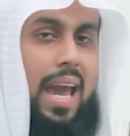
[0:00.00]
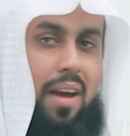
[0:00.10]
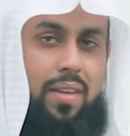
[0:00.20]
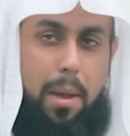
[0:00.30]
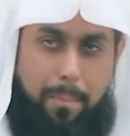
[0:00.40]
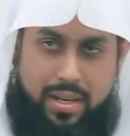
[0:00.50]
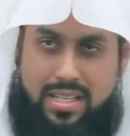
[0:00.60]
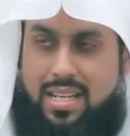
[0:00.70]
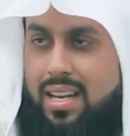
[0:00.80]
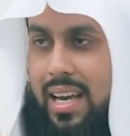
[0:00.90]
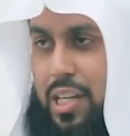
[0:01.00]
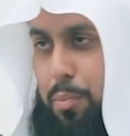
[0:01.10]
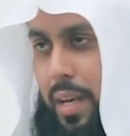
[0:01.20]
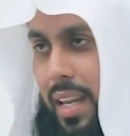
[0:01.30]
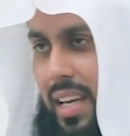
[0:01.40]
have a personal
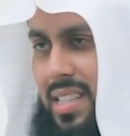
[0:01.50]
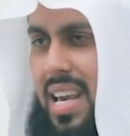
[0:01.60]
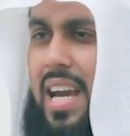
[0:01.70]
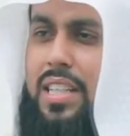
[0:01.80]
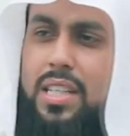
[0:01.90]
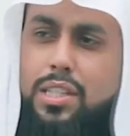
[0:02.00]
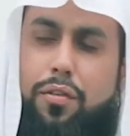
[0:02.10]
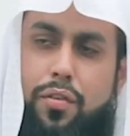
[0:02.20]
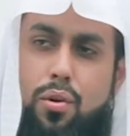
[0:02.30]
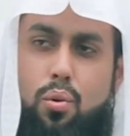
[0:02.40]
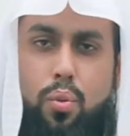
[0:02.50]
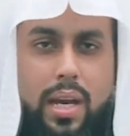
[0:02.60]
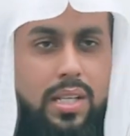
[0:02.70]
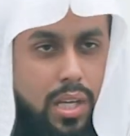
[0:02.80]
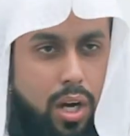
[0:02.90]
experience. Just a few
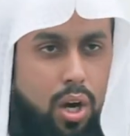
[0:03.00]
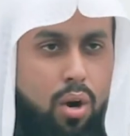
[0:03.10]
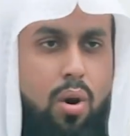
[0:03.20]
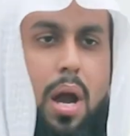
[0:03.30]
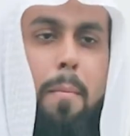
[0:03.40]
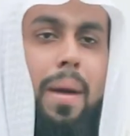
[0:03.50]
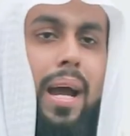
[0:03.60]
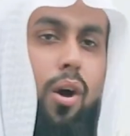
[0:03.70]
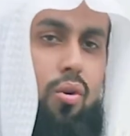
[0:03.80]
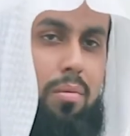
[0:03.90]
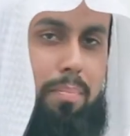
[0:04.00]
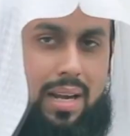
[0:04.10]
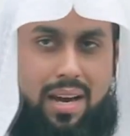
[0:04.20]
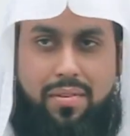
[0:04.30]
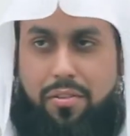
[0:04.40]
weeks ago, my own
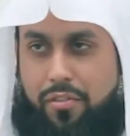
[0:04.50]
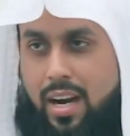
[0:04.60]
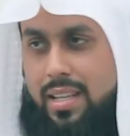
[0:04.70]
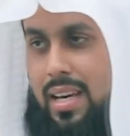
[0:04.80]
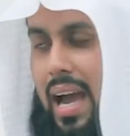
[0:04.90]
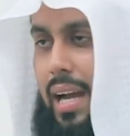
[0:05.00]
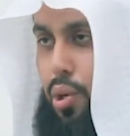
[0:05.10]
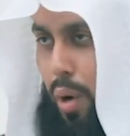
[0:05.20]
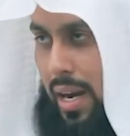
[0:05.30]
beloved father had to